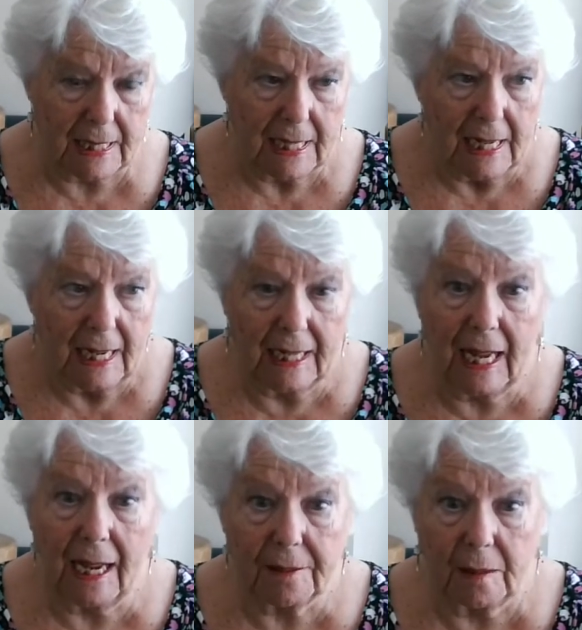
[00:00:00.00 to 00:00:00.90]
And it
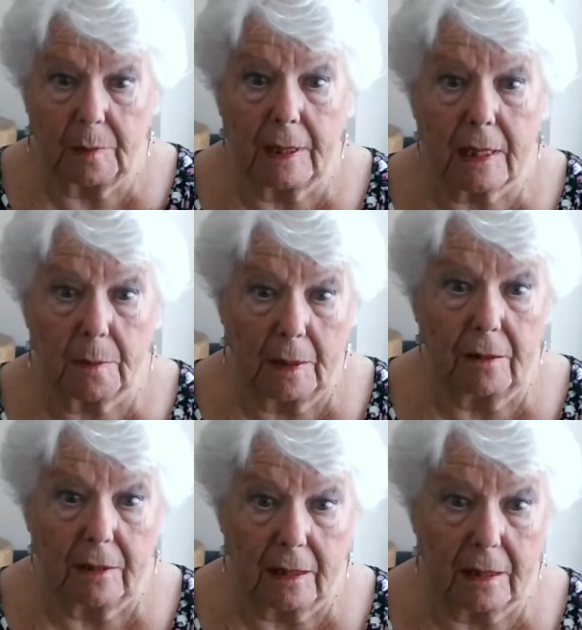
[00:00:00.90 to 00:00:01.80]
has to be
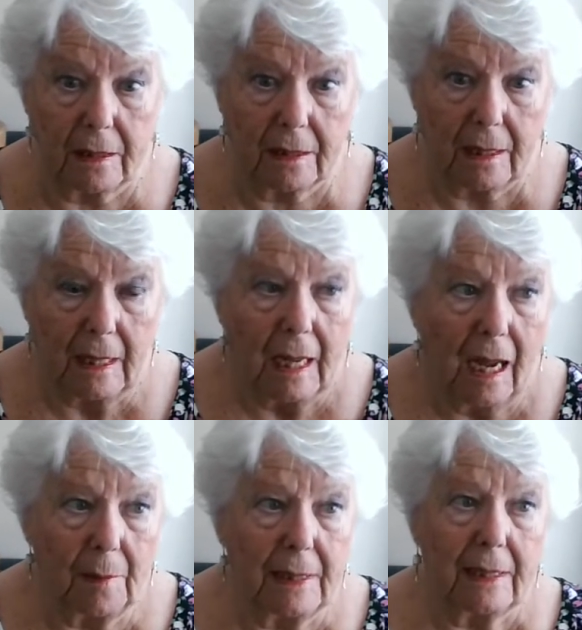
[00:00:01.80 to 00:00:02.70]
experienced.
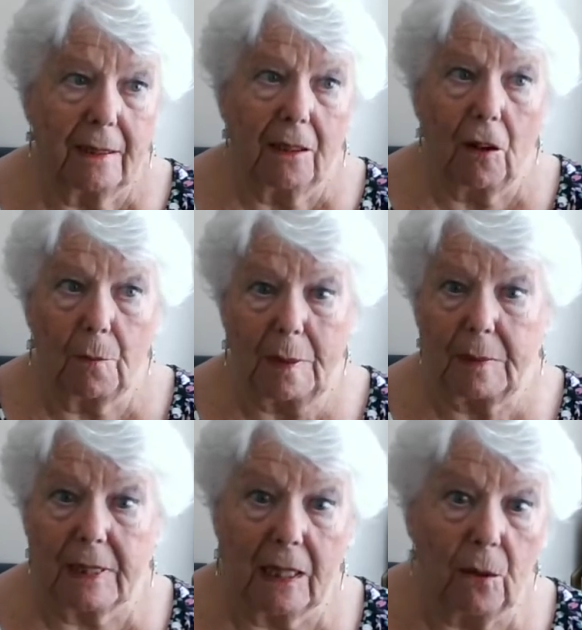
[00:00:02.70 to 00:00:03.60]
I mean, a lot of people
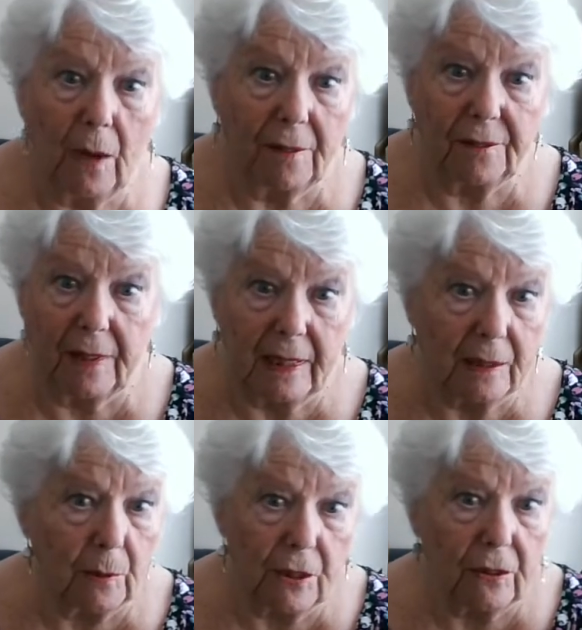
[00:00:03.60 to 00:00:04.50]
say, oh, have faith.
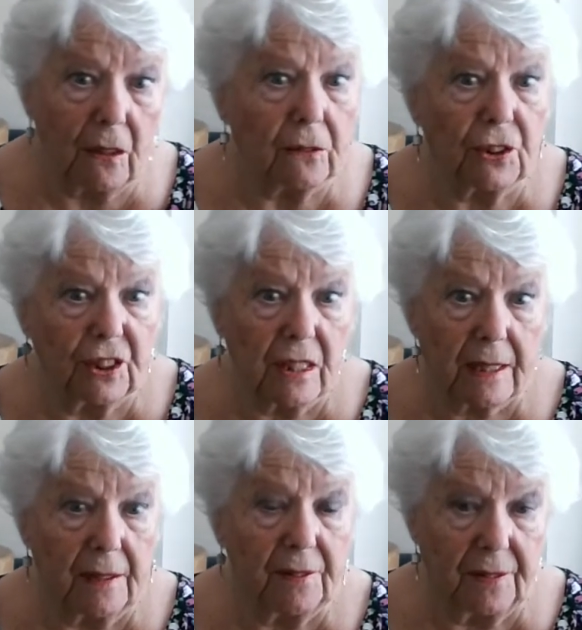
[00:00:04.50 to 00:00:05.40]
Well, you can't just
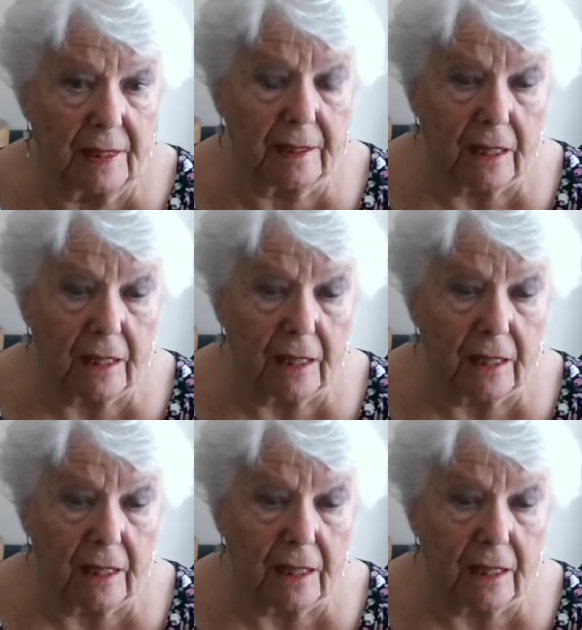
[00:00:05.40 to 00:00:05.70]
have faith.